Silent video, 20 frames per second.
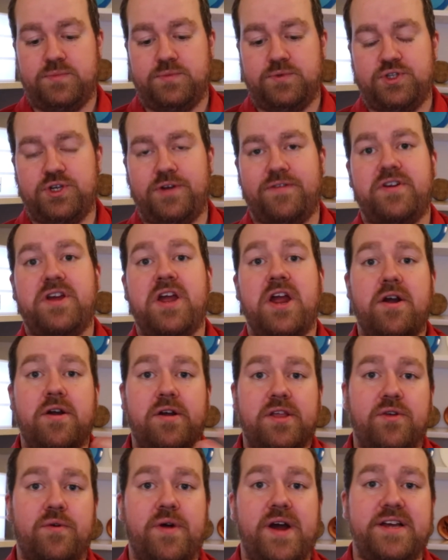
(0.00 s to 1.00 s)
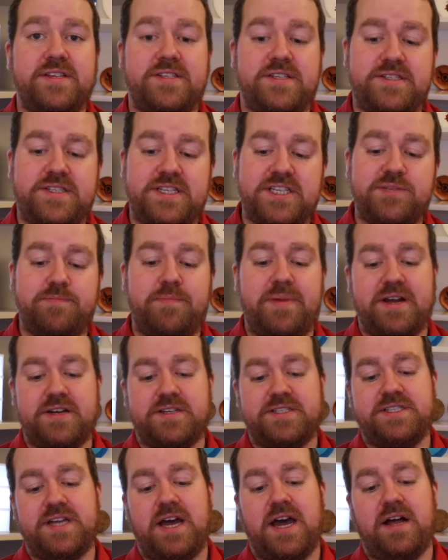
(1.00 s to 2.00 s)
sort of characterizes this beer
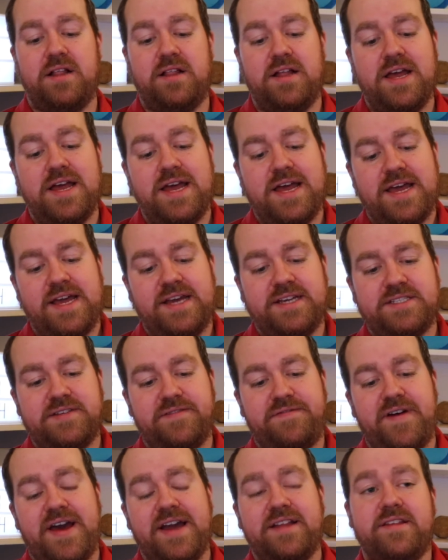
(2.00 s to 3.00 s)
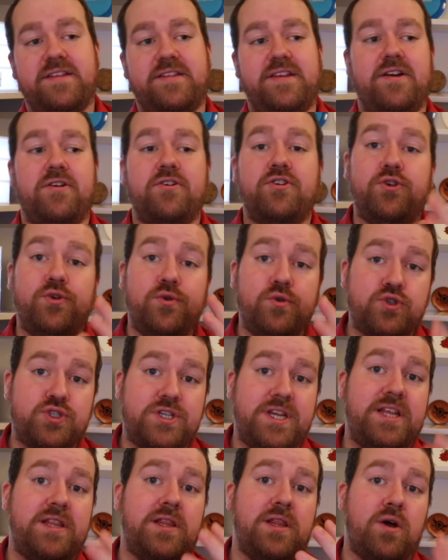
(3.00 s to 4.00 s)
style is the fact that they're
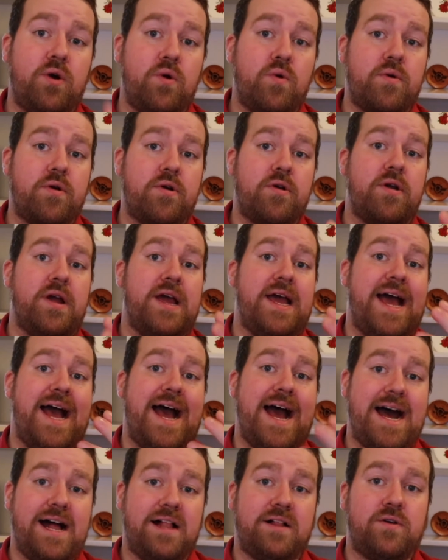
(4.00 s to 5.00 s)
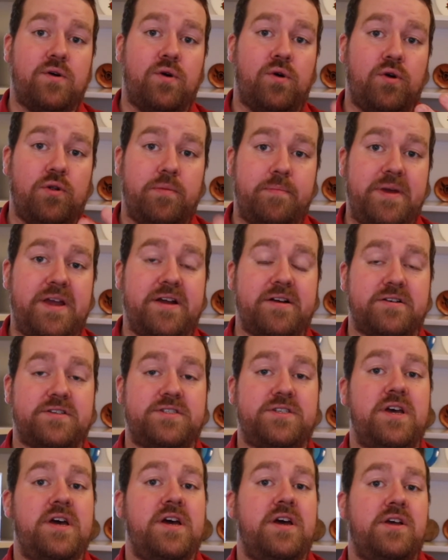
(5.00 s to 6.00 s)
usually lower alcohol
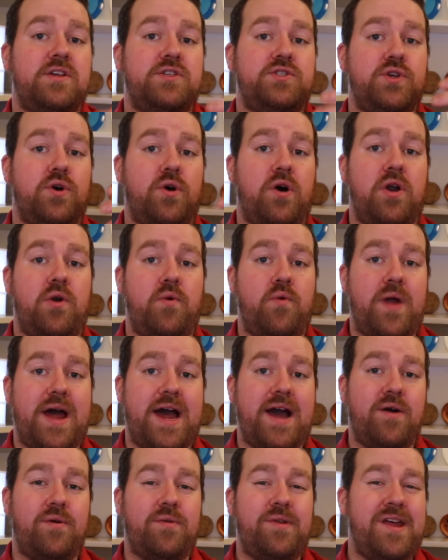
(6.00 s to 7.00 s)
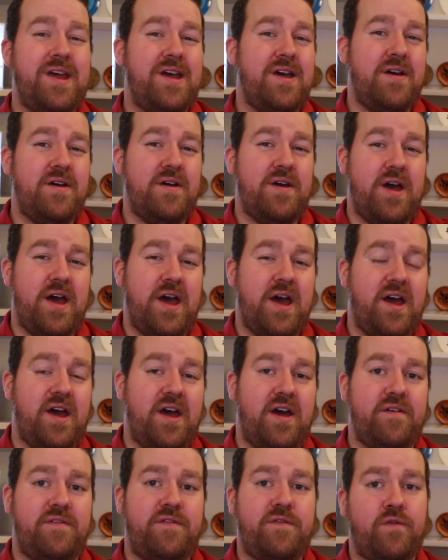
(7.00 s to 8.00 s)
beers. So around
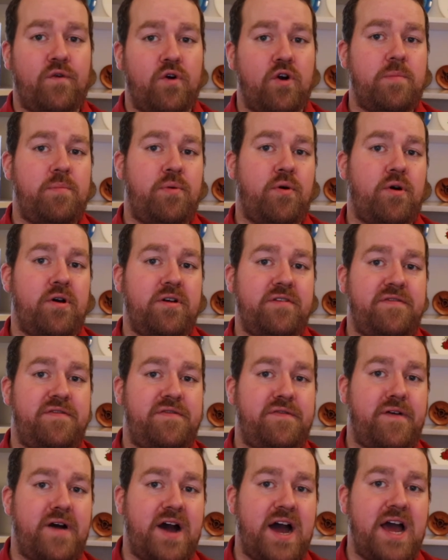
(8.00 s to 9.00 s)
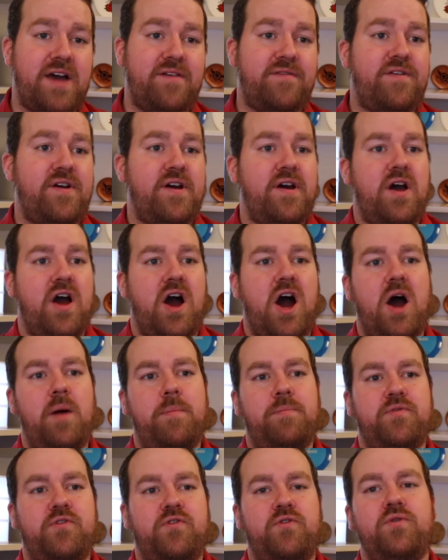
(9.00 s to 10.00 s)
4.5
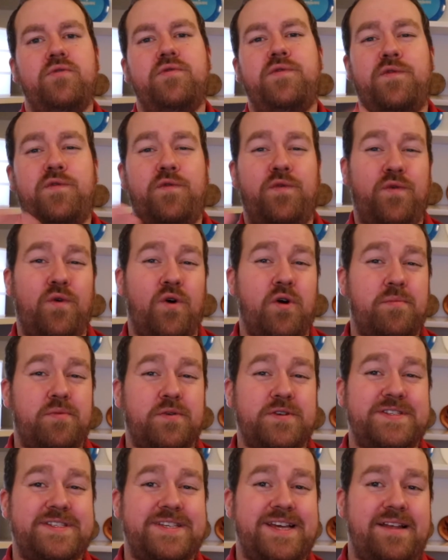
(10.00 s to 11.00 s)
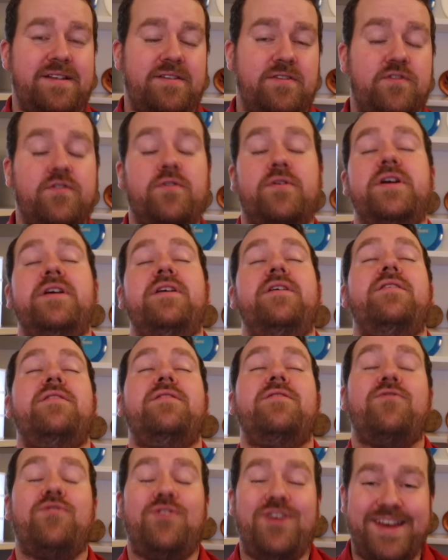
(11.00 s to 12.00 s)
up to 4%, sorry,
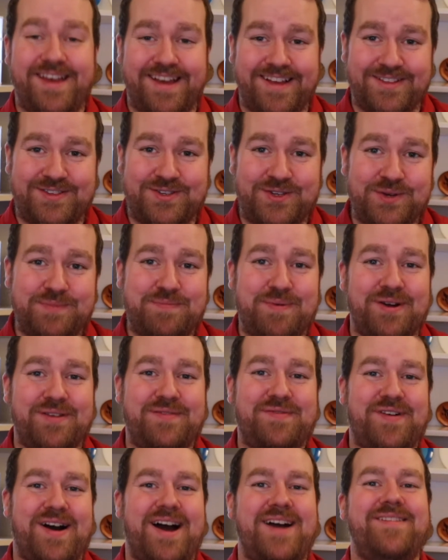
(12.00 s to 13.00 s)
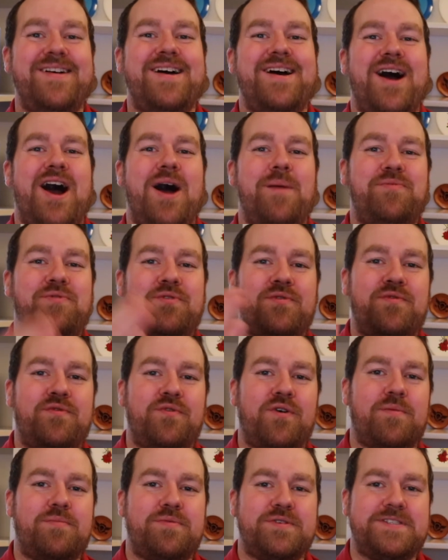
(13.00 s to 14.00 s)
2.5 up to
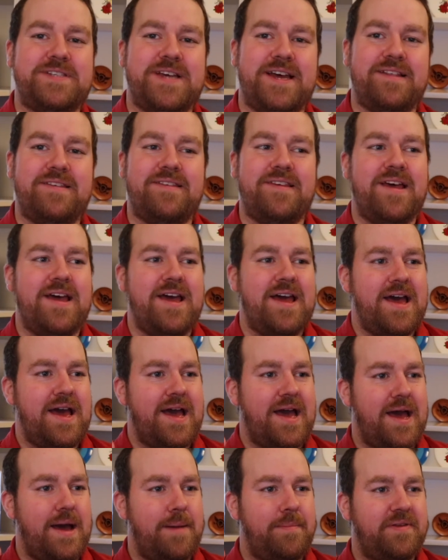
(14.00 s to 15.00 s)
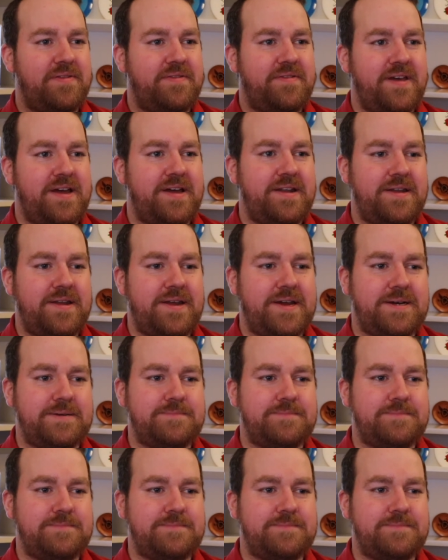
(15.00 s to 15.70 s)
4%. But then